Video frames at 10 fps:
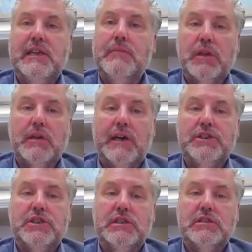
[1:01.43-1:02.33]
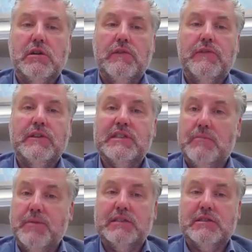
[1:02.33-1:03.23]
the implications of
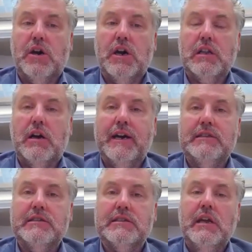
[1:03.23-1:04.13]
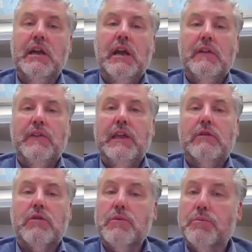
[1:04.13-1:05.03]
CPS guidelines, the
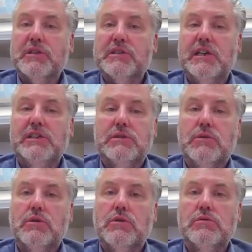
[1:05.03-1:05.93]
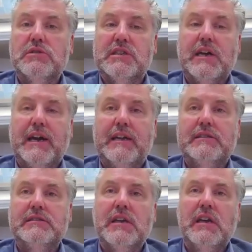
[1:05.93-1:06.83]
criminal procedure rules,
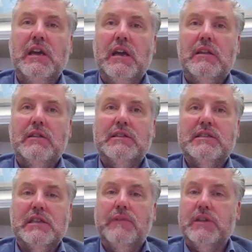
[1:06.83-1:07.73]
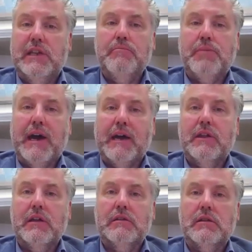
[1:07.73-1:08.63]
and the significant impact
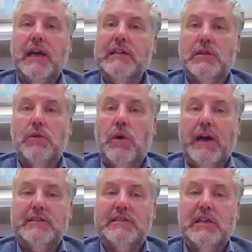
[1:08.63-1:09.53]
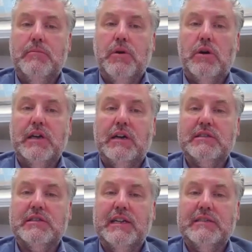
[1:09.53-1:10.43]
that case law has upon
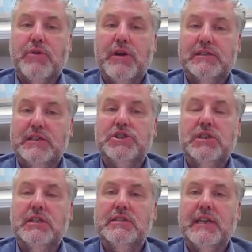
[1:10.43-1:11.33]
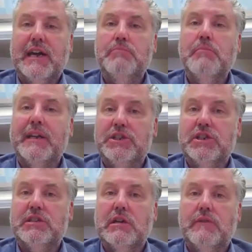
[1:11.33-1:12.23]
us as practitioners and
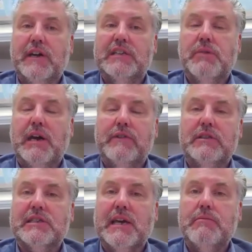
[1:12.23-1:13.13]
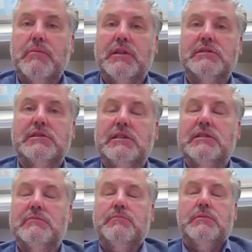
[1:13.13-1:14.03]
managers of expert evidence
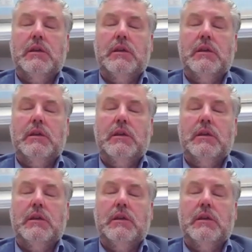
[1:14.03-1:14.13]
capabilities.